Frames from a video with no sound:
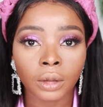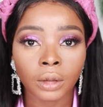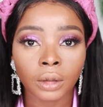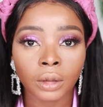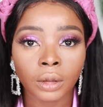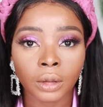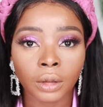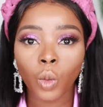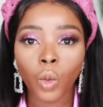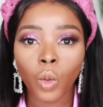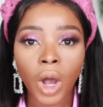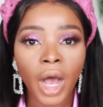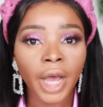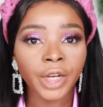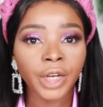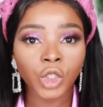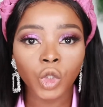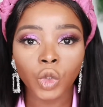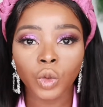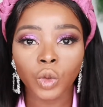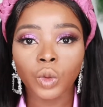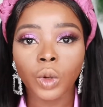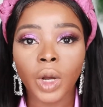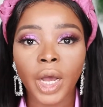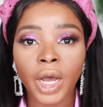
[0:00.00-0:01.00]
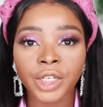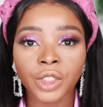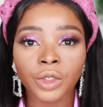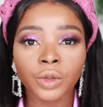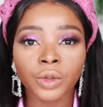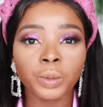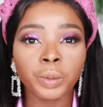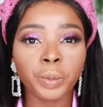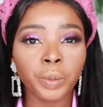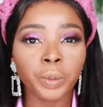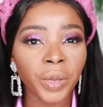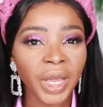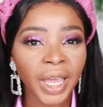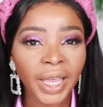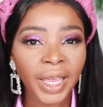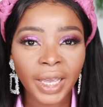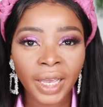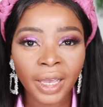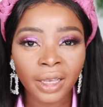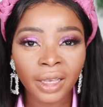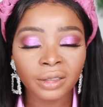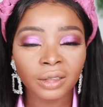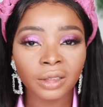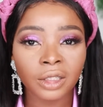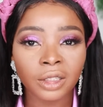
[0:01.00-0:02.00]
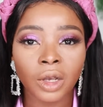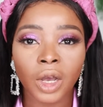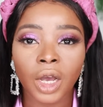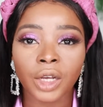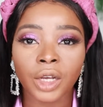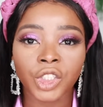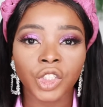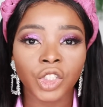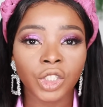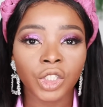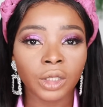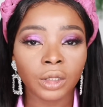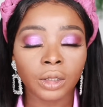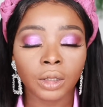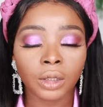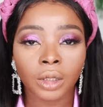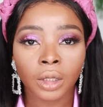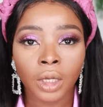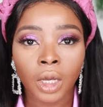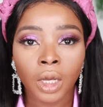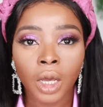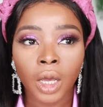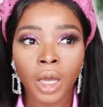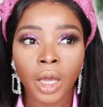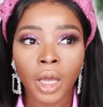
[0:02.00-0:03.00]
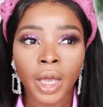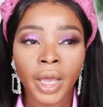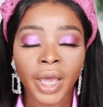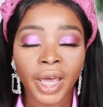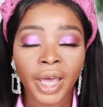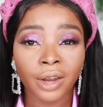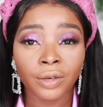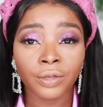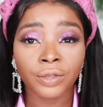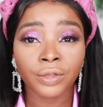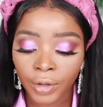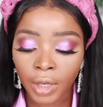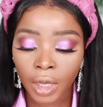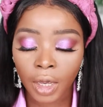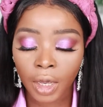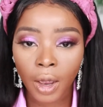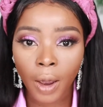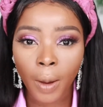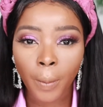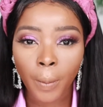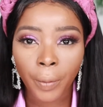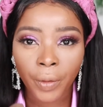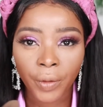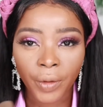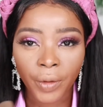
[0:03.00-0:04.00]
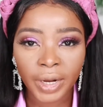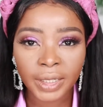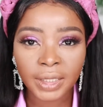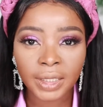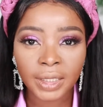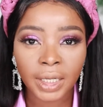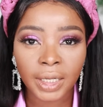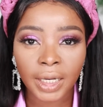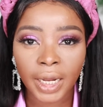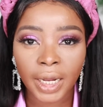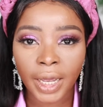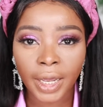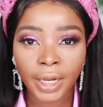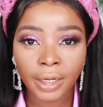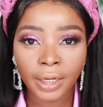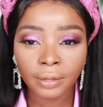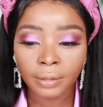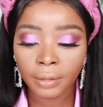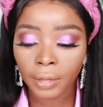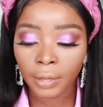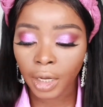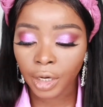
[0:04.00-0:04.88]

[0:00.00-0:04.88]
What I don't bake, so I just kind of press it in.